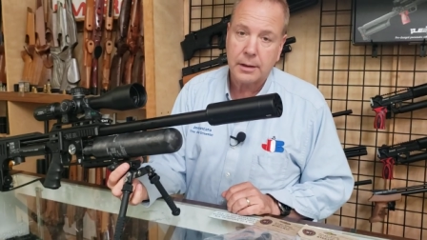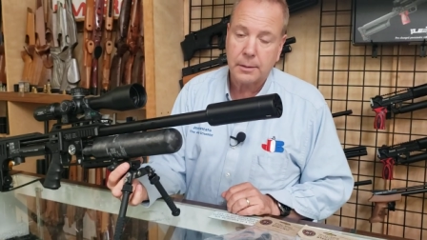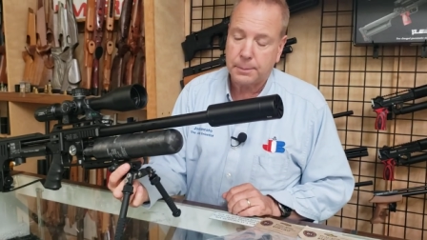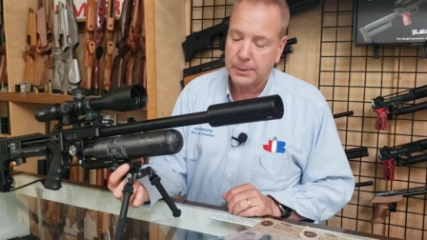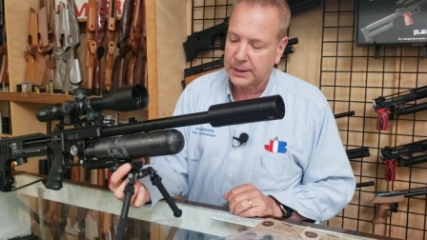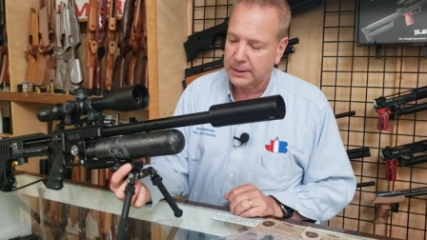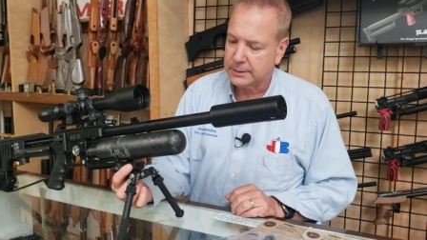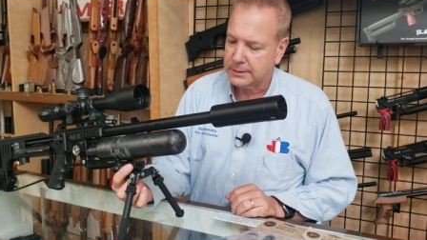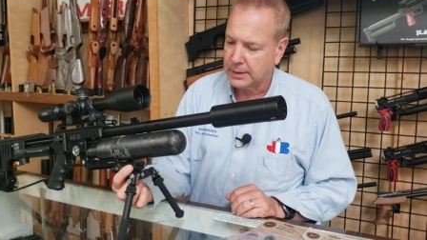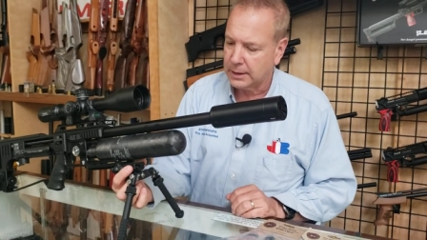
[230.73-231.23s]

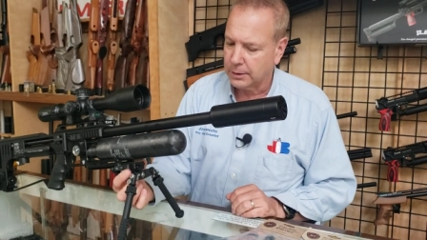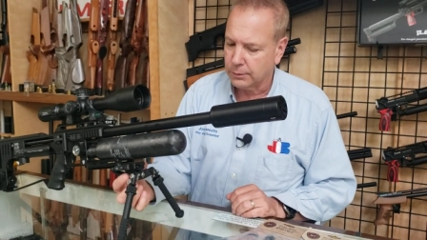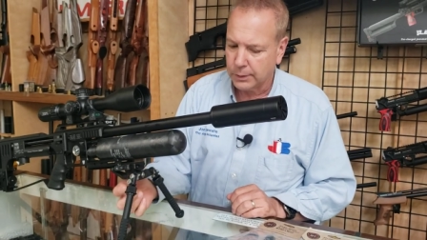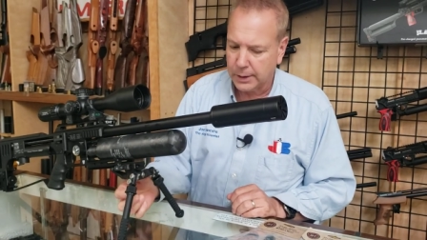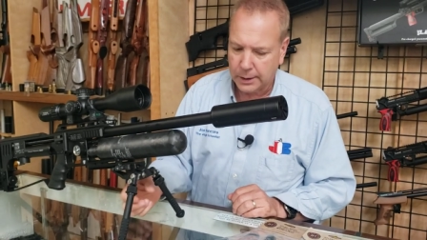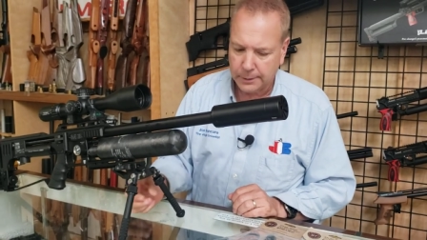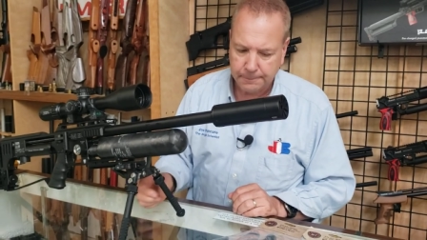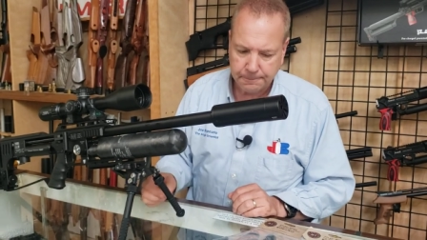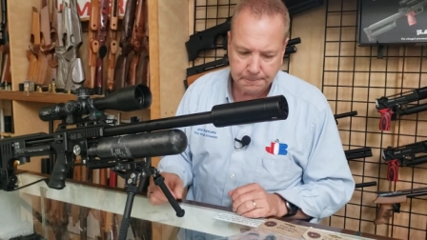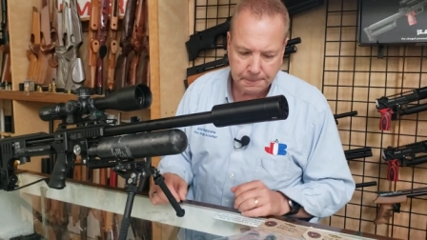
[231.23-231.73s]
Picatinny
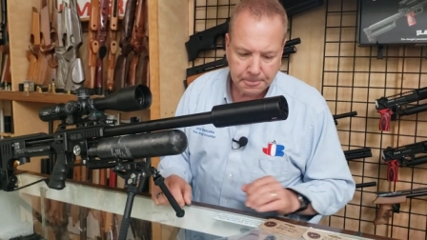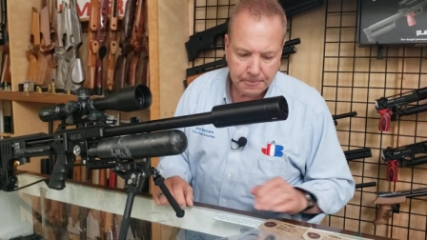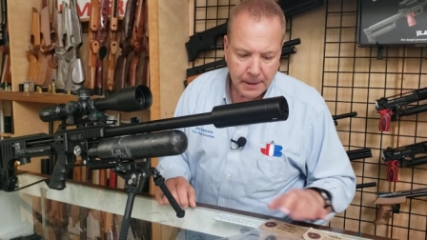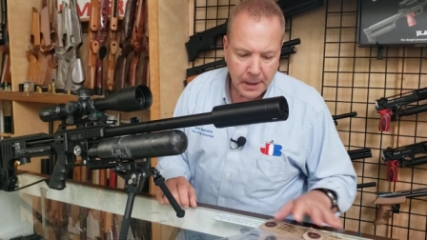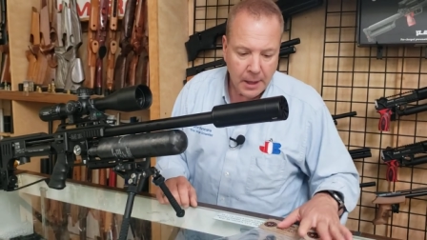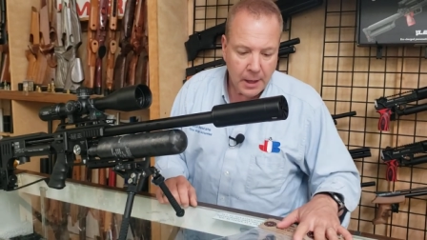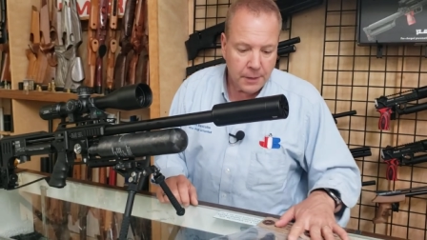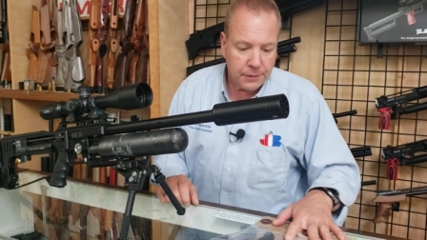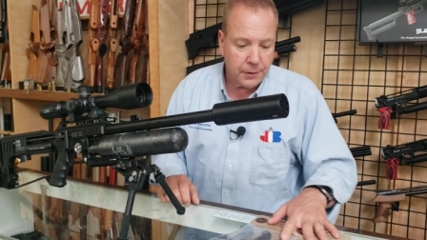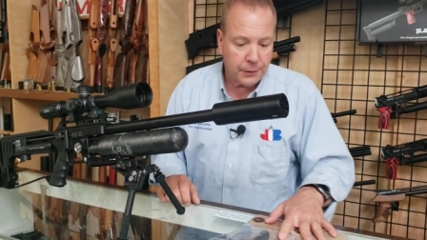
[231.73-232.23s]
rail.
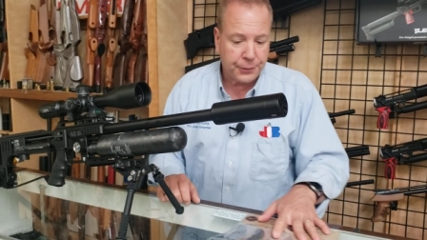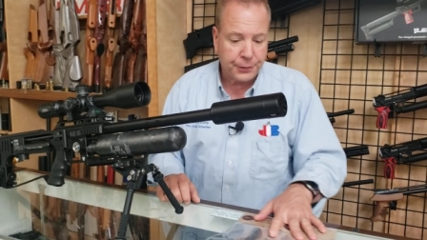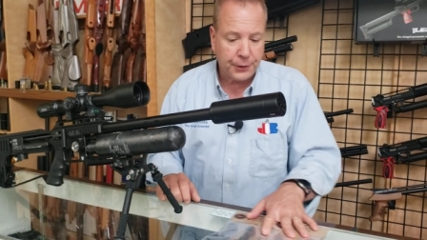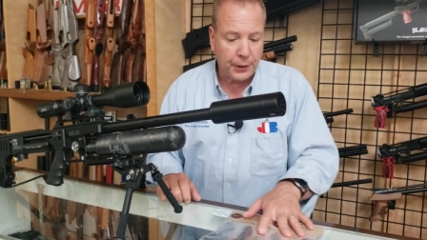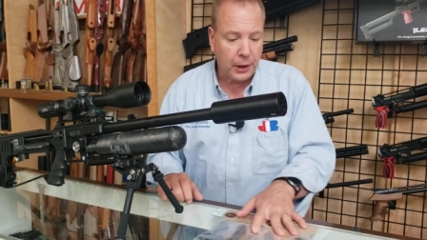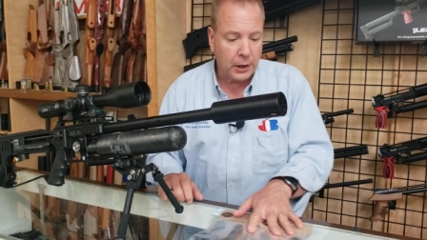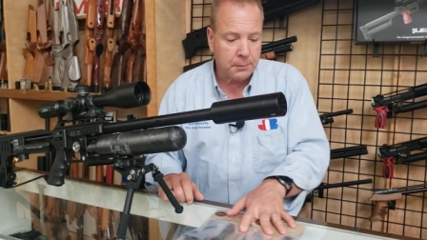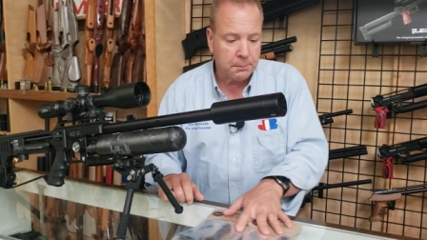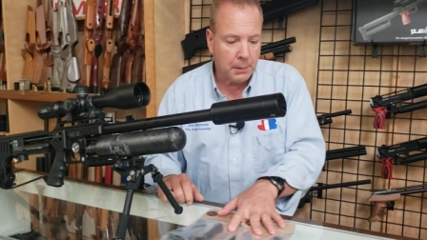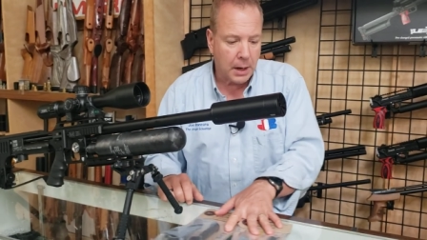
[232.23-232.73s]
The
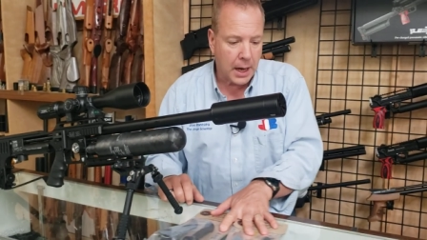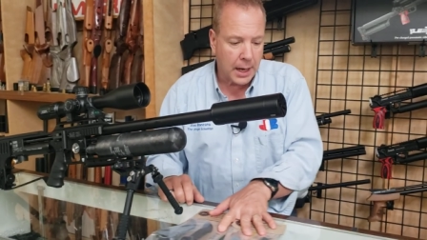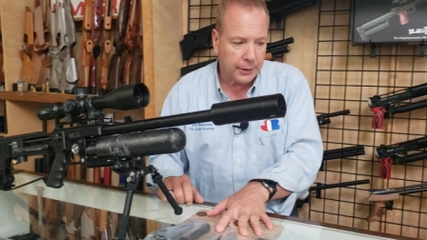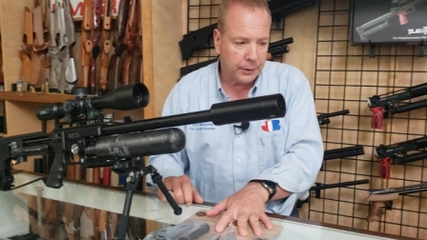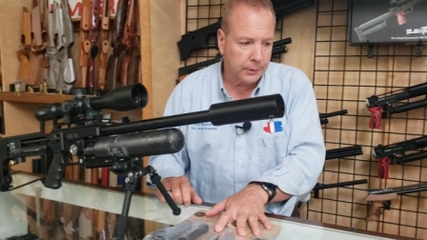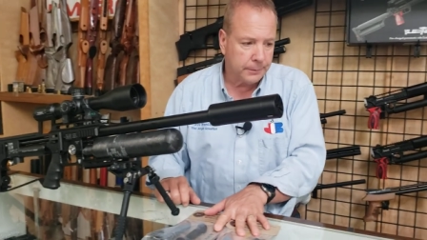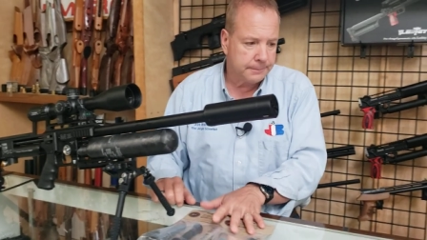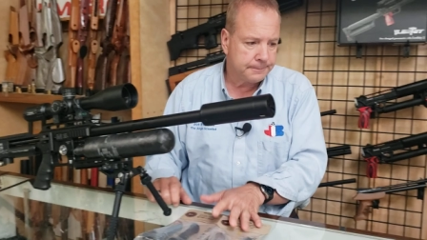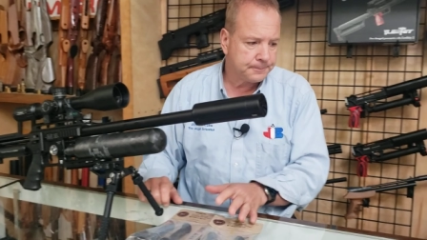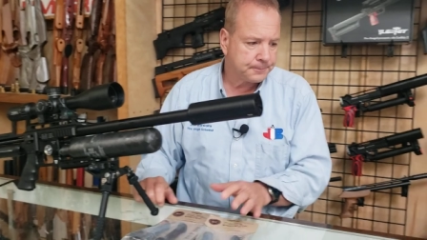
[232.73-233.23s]
third
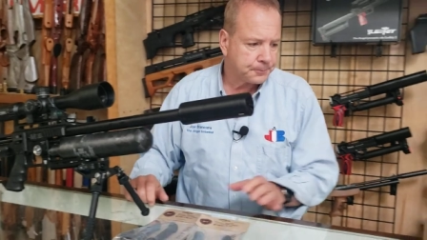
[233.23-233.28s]
model